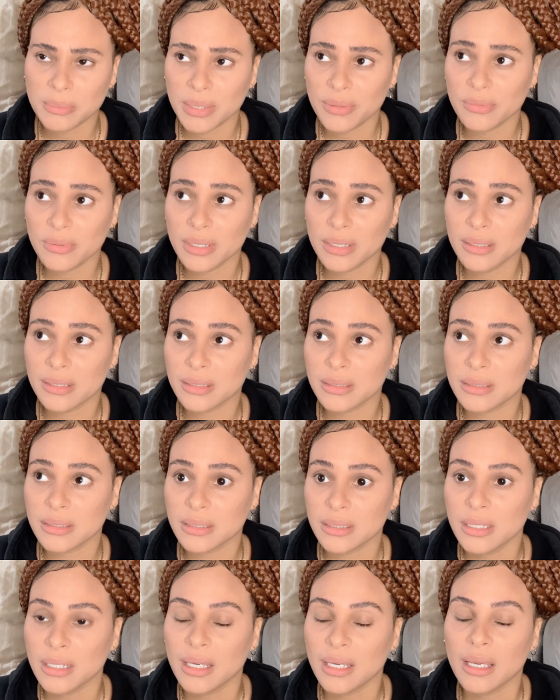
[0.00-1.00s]
rugs,
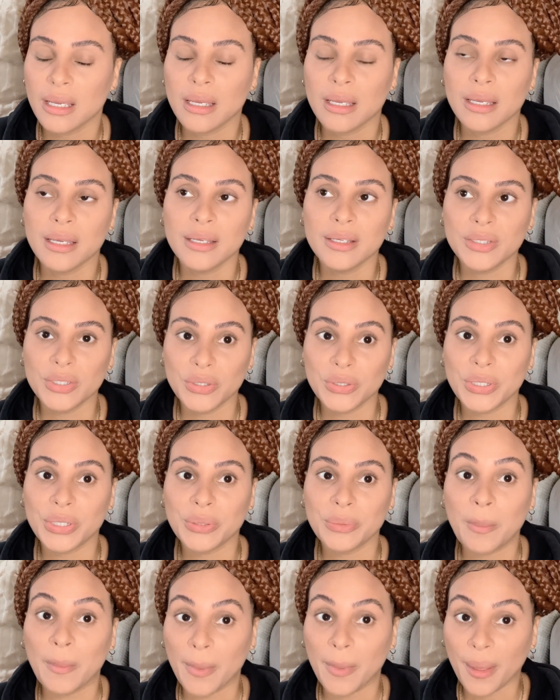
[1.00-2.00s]
you know.
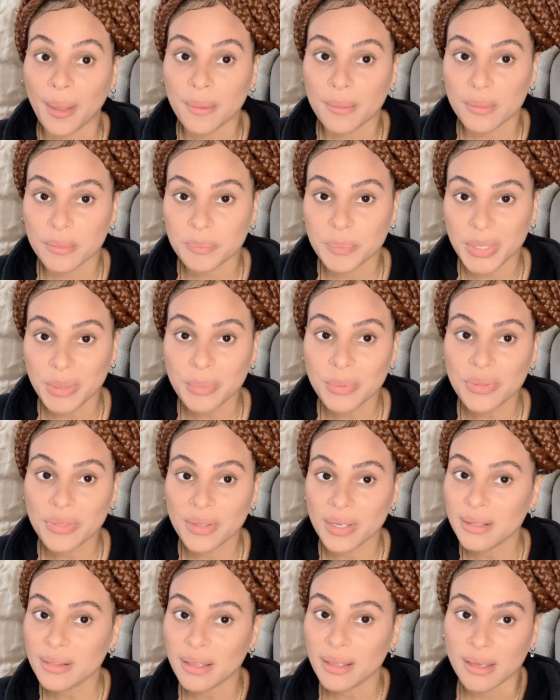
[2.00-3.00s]
People
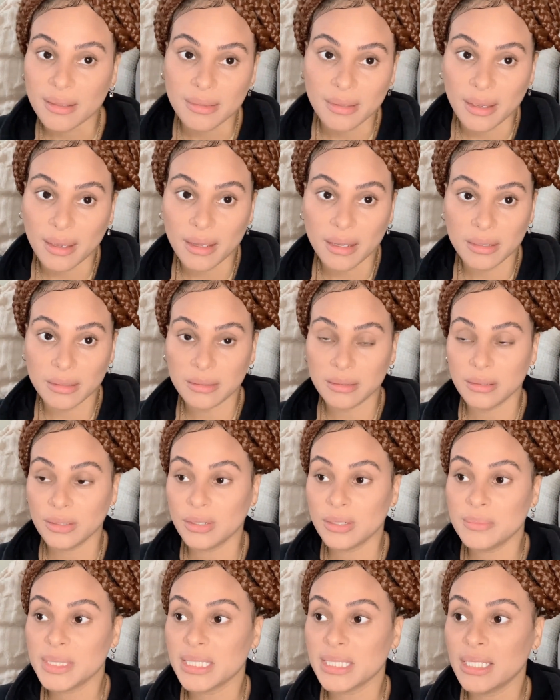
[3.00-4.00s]
think like that, you know
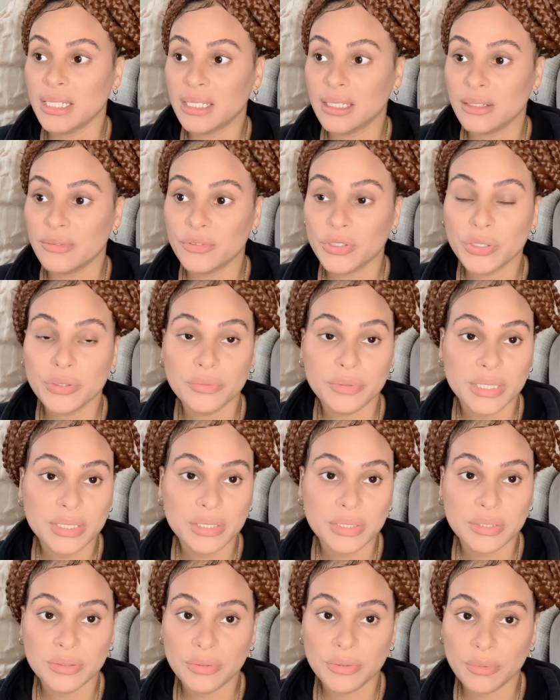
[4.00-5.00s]
what I'm saying? If you're a
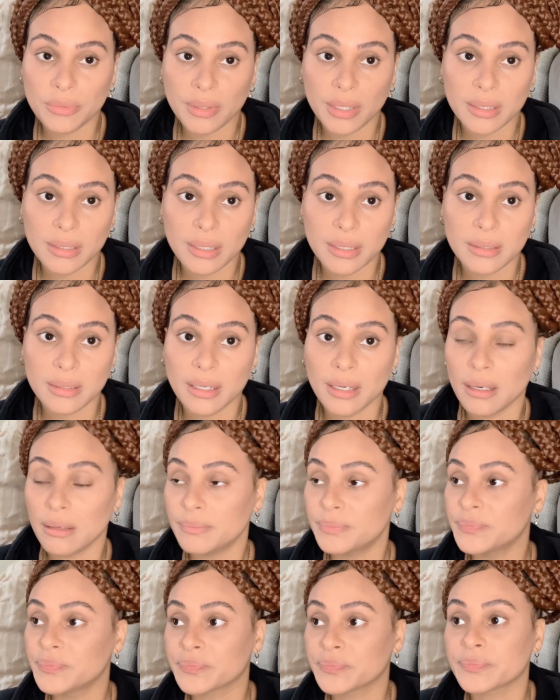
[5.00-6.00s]
renter and you think like that,
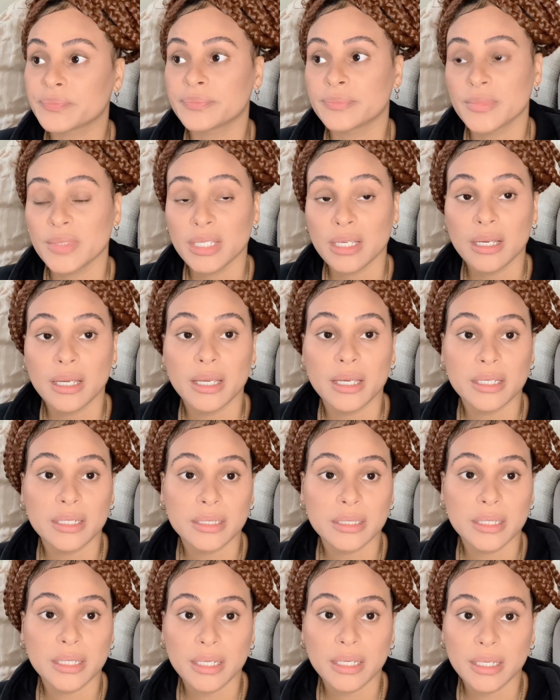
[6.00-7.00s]

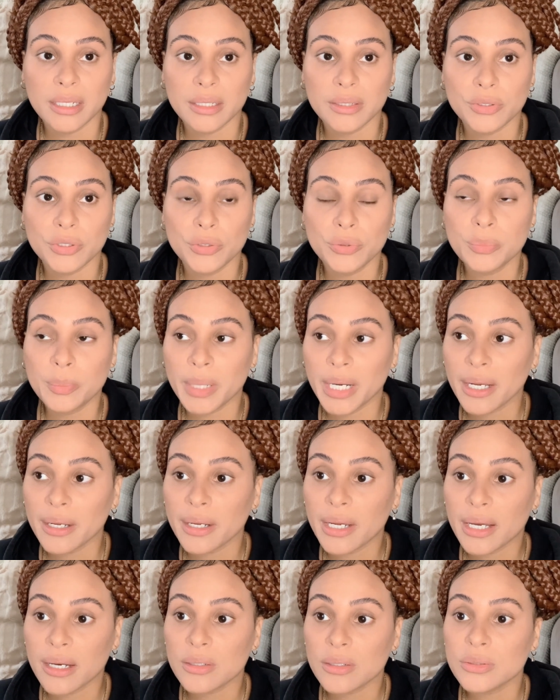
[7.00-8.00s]
and you buy a
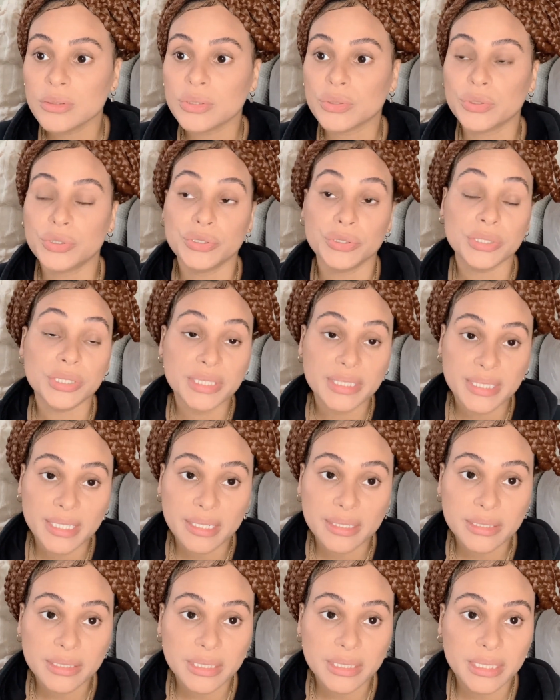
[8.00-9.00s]
house, or you're a
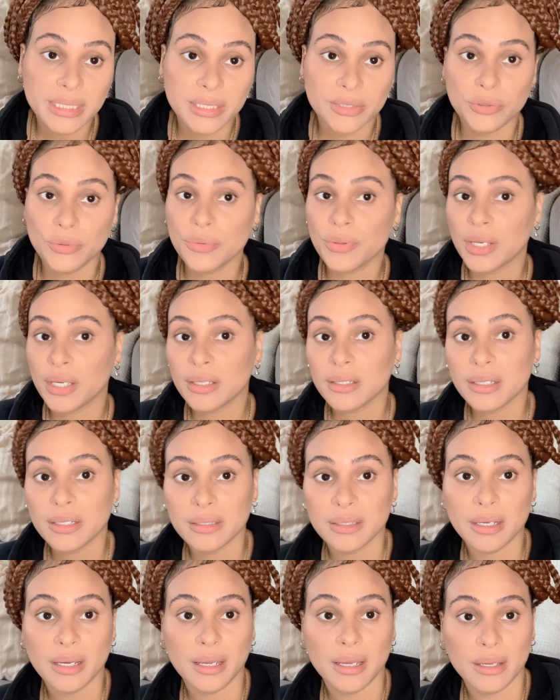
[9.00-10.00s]
seller and you think like
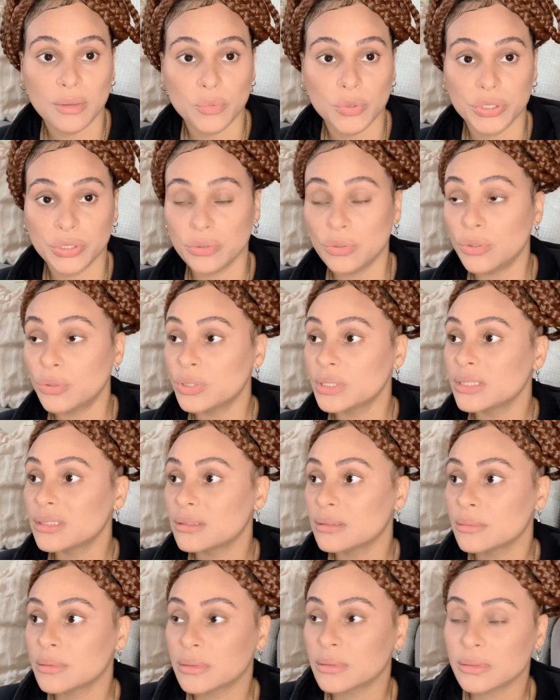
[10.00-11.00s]
that, when you go
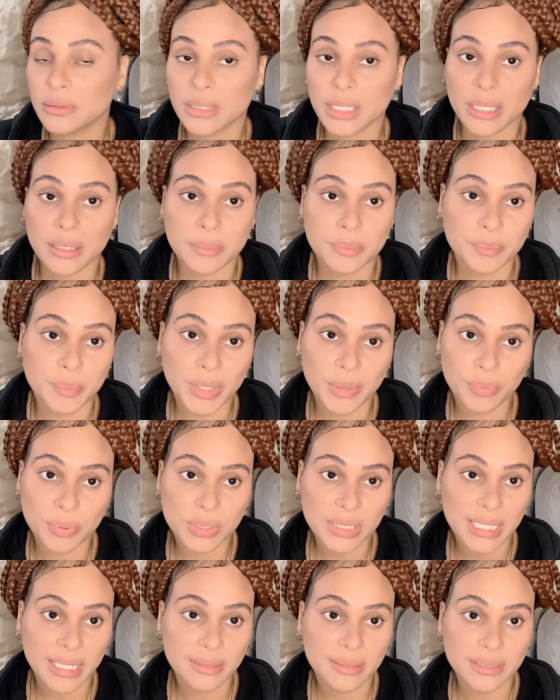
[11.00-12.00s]
into like people's
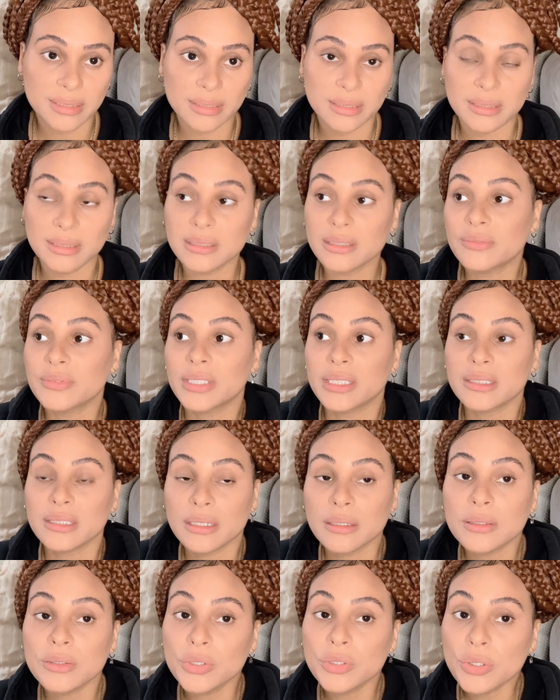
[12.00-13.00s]
houses and stuff like
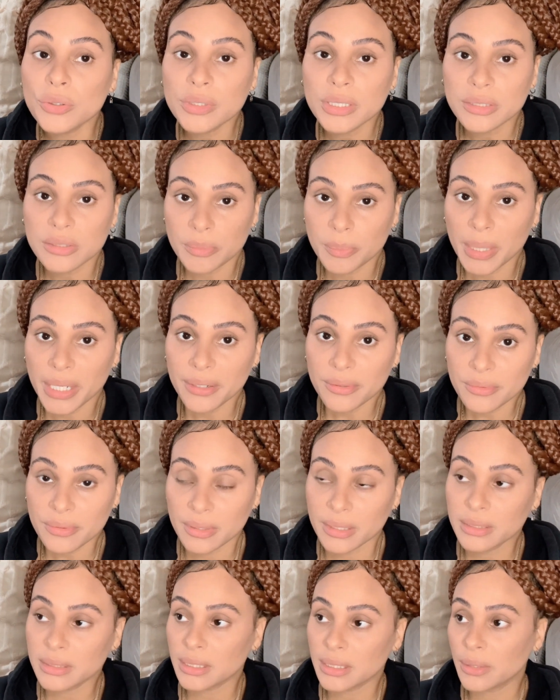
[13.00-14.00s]
that, know that the buyer
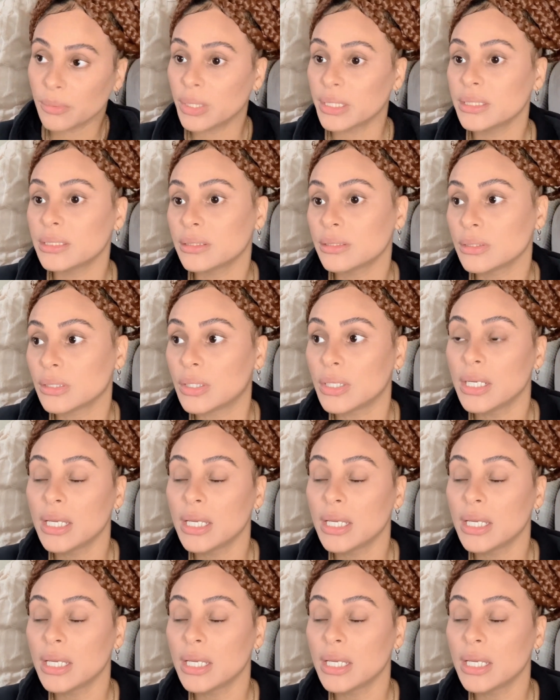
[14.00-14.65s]
thinks that way too.